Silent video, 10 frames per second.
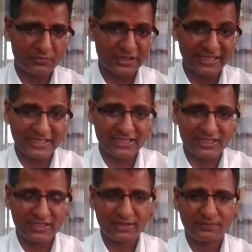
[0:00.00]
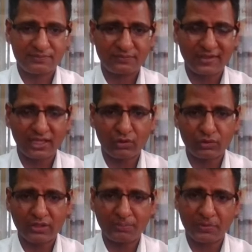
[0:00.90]
lead
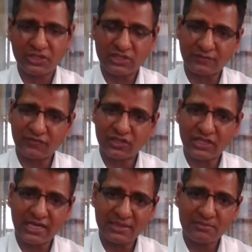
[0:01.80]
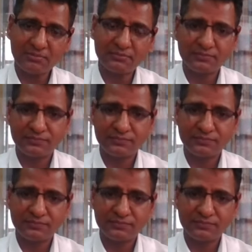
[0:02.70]
on the basis of time,